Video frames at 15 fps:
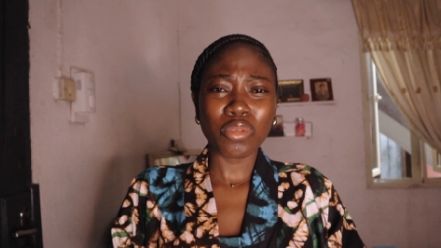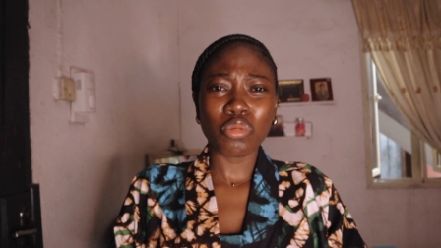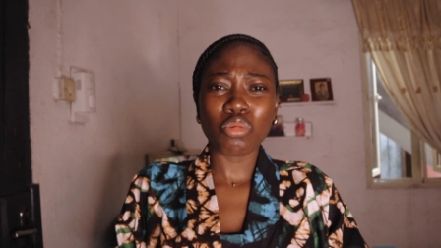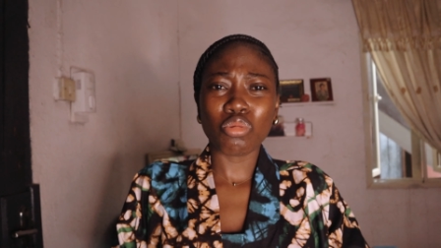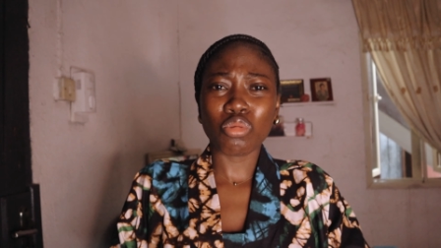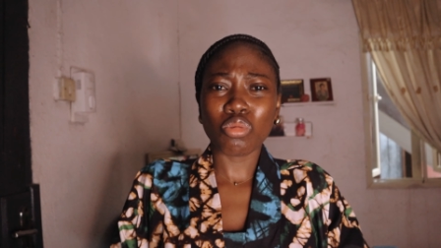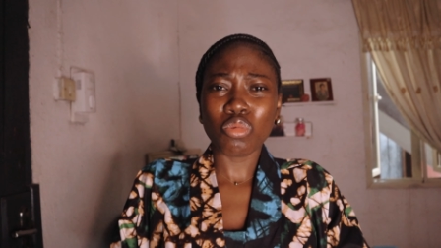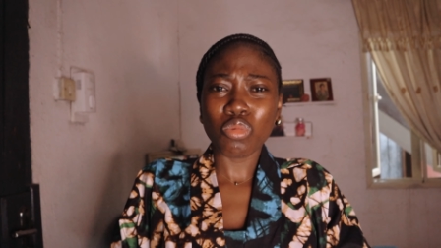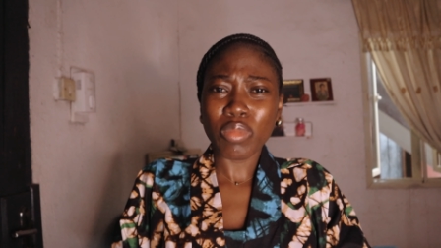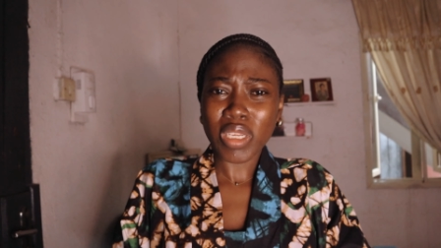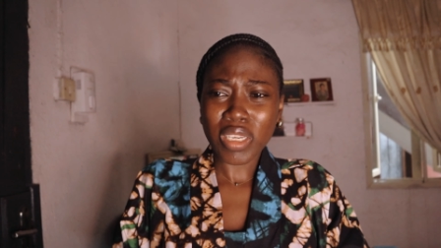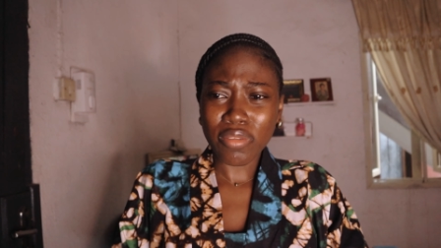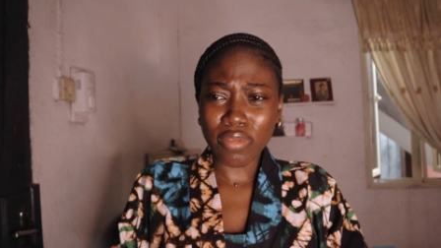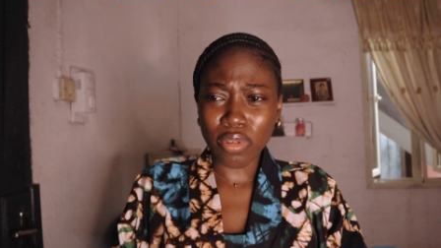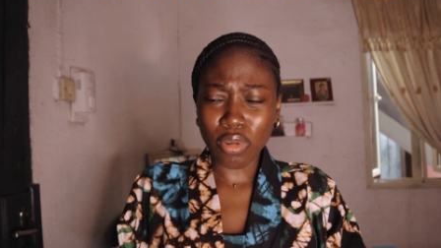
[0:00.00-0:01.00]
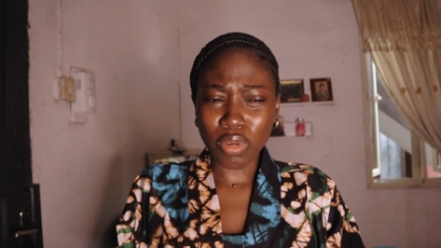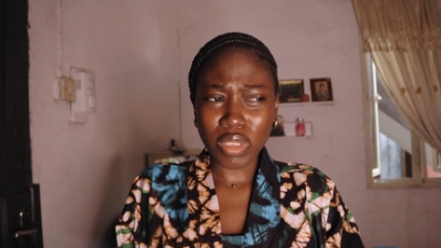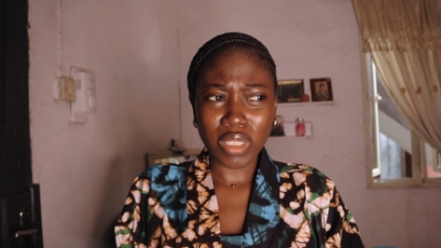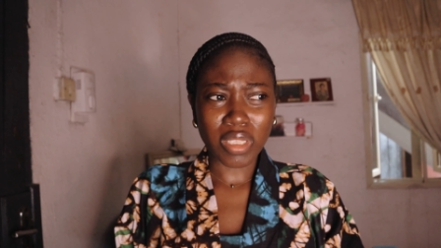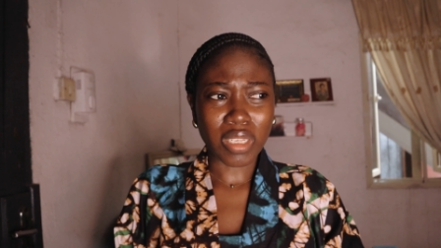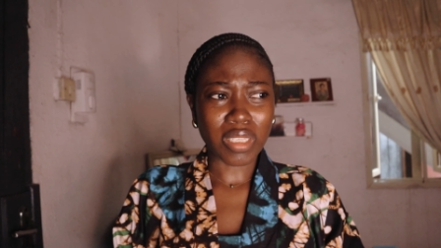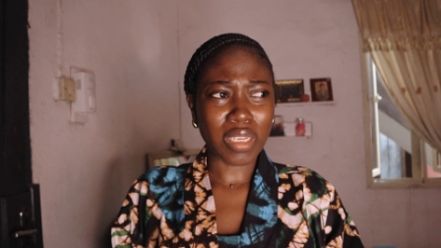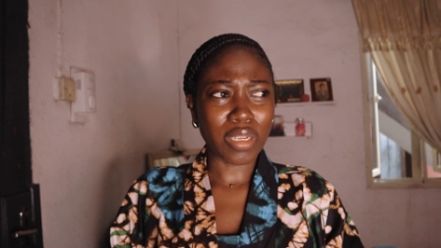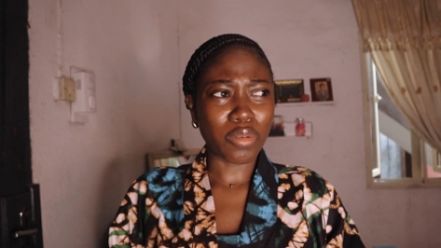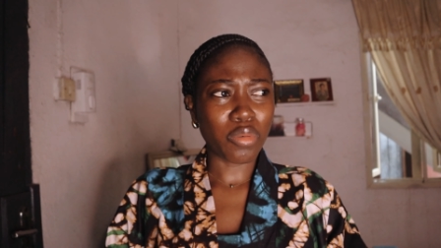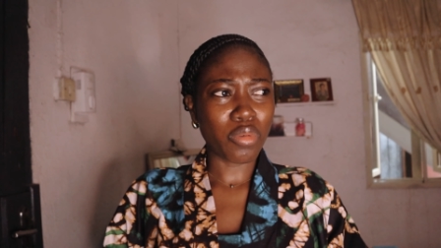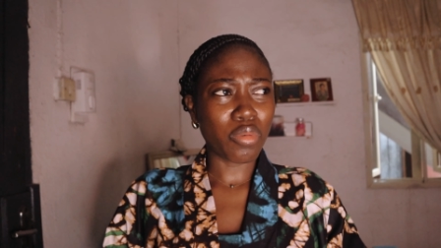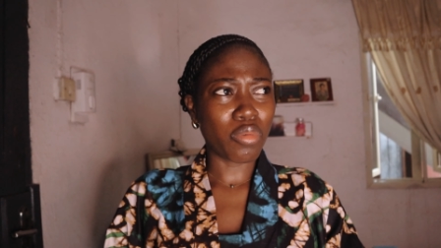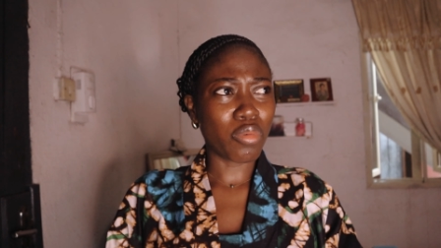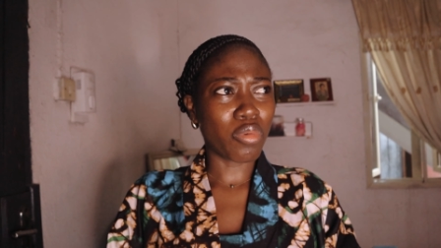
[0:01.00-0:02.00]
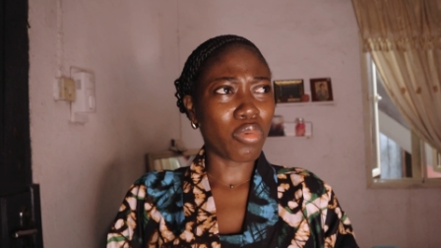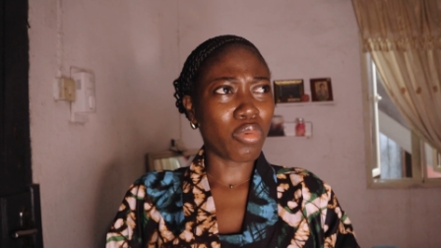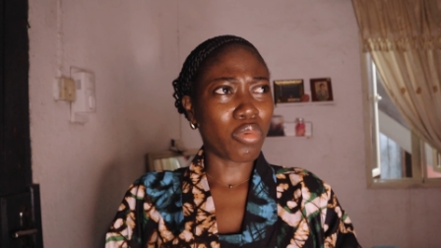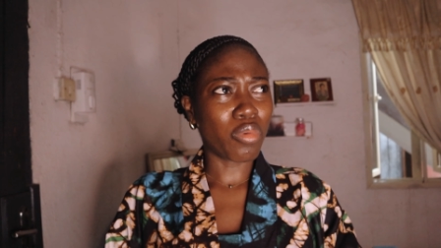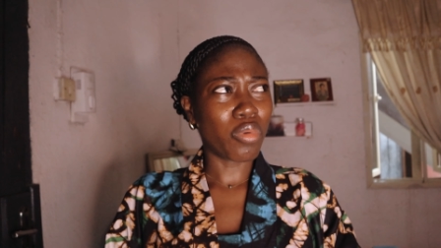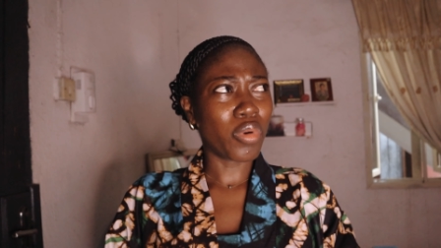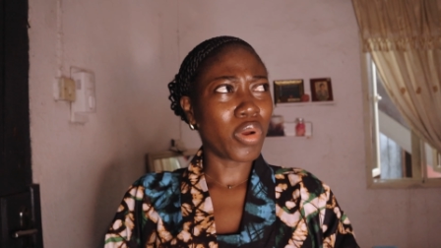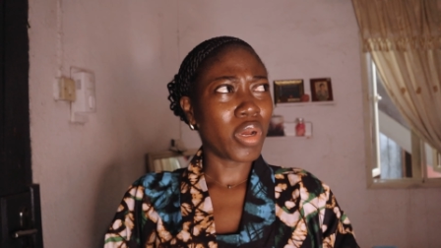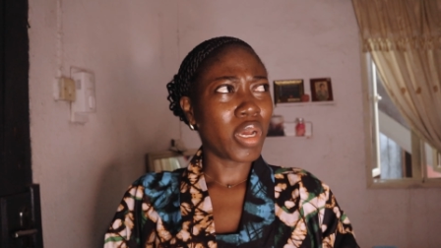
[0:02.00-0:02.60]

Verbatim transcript: have so many vlogs that I don't know